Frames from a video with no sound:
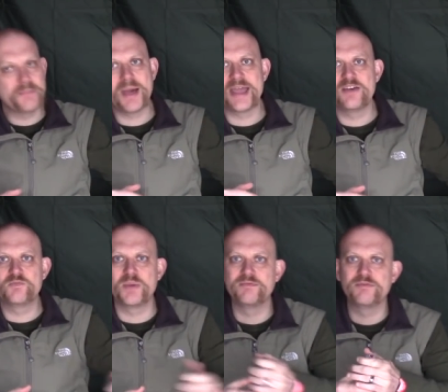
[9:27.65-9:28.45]
may
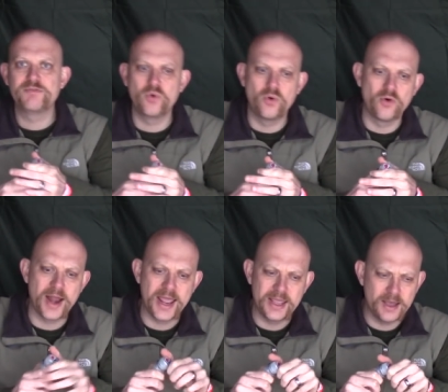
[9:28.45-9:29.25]
have been for
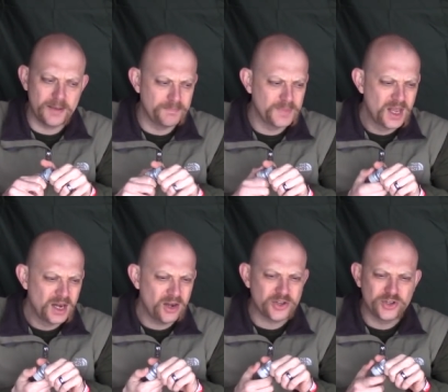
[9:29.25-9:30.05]
a um,
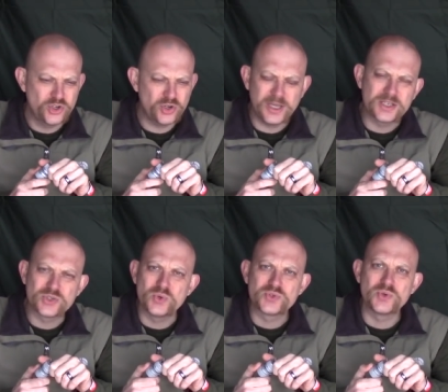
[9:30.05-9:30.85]
like a cooking
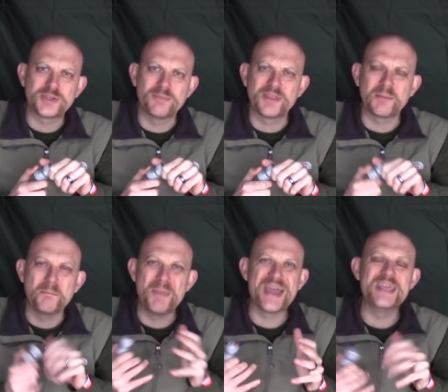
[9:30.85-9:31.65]
sauce or
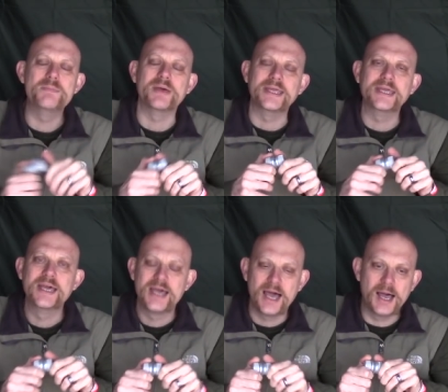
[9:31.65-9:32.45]
something, maybe.
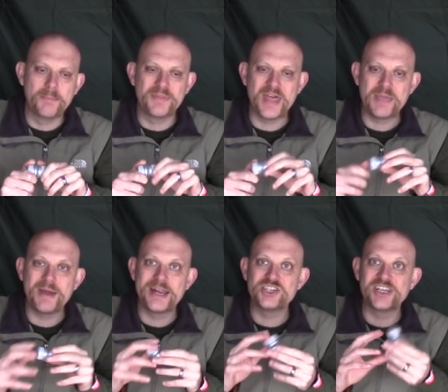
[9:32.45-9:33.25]
Um, but they
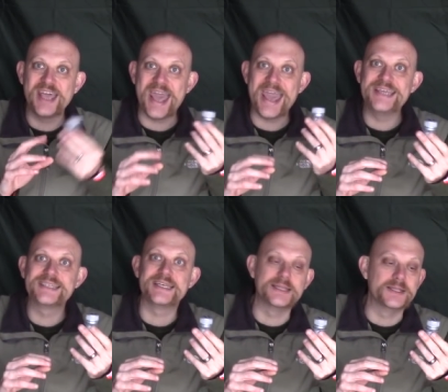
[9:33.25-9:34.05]
managed to get
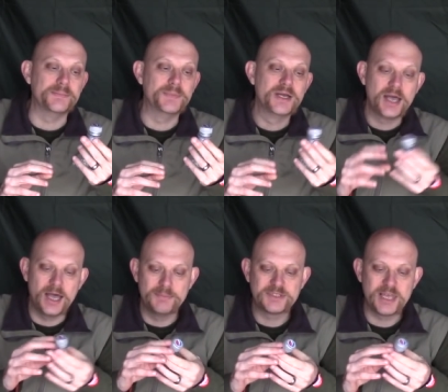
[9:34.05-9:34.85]
eggs in them,
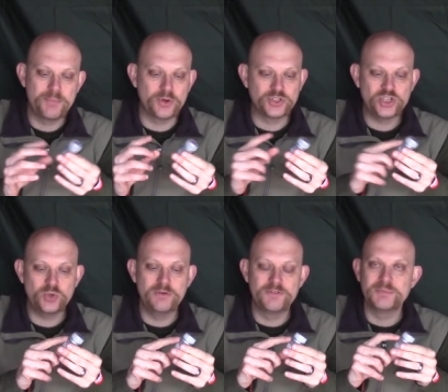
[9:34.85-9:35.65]
um, so they put
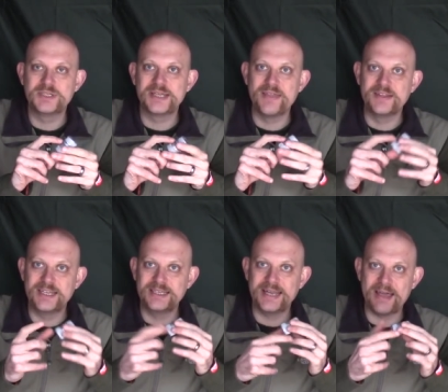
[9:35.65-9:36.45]
two of them together,
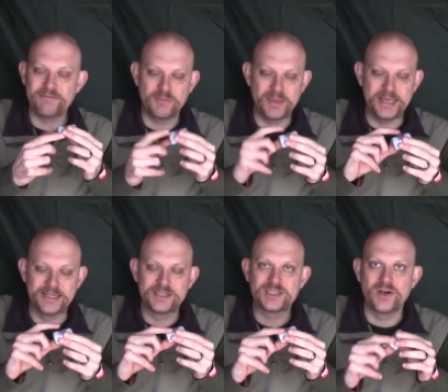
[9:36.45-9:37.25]
didn't have the bit
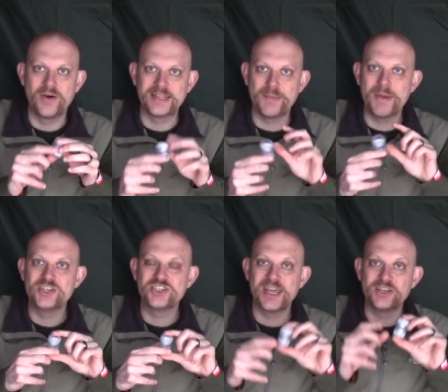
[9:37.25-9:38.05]
inside. They
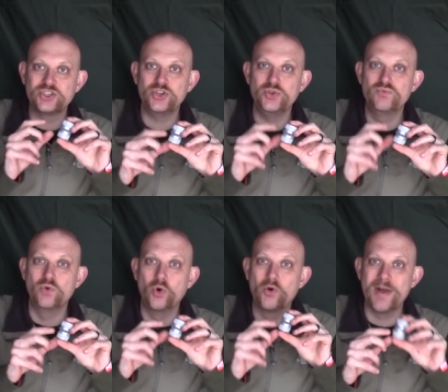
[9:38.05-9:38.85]
managed to get two
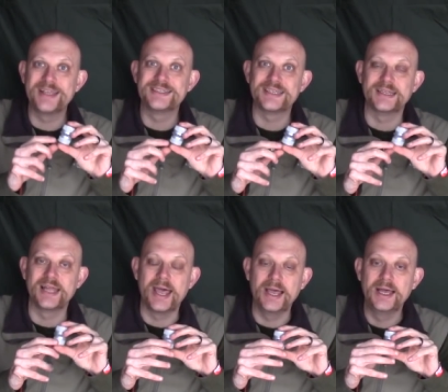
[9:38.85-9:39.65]
raw eggs in
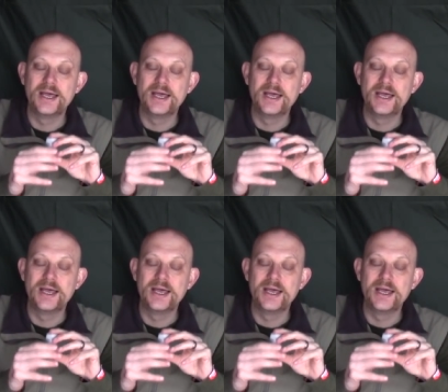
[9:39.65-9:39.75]
there,